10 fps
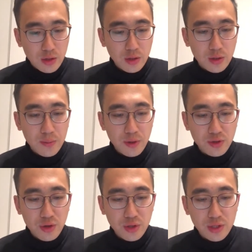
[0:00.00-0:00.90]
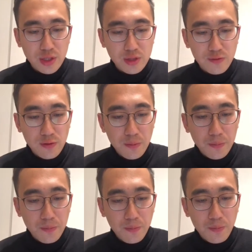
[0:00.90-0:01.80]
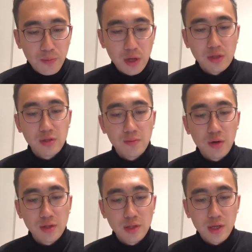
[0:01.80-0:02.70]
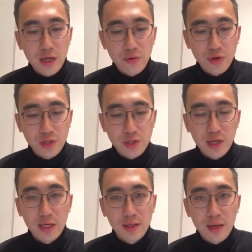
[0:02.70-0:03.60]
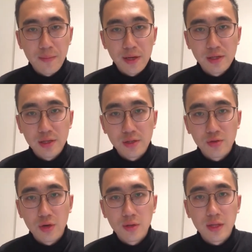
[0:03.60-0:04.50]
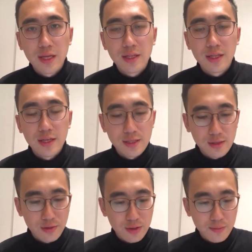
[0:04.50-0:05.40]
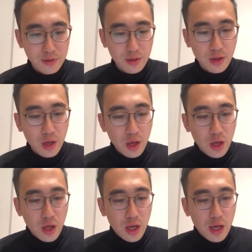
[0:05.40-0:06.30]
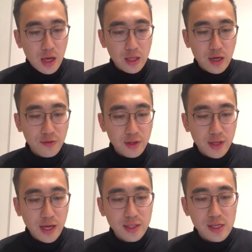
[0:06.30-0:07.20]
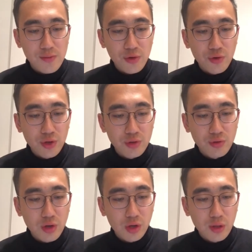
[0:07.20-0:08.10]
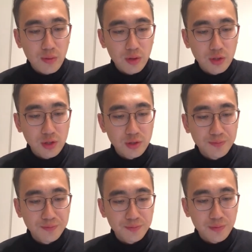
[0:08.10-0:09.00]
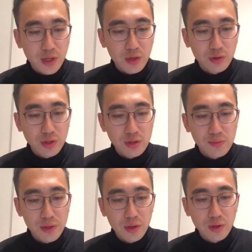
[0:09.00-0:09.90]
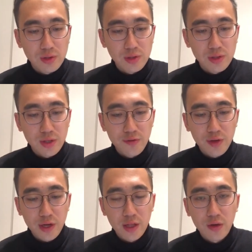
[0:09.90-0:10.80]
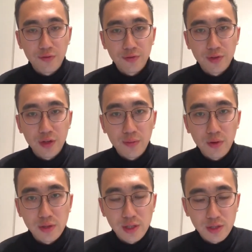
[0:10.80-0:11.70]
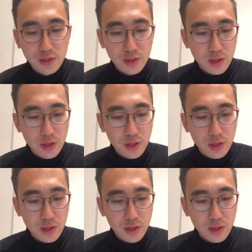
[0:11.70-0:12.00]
The maturity is from monthly average, like I mentioned, around 90 days or something. And after that, I'm going to talk about negotiable certificate of deposit.